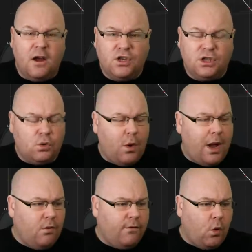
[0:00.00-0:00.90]
of just
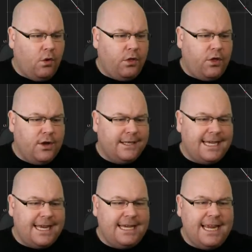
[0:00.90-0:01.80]
12 or
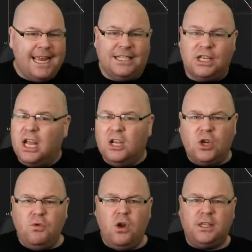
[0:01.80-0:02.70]
13 years.
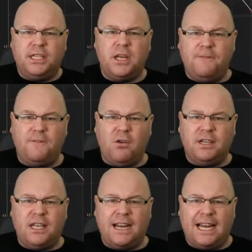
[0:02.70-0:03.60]
So Nottingham
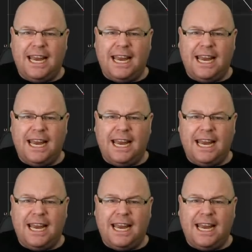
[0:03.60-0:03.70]
Forest are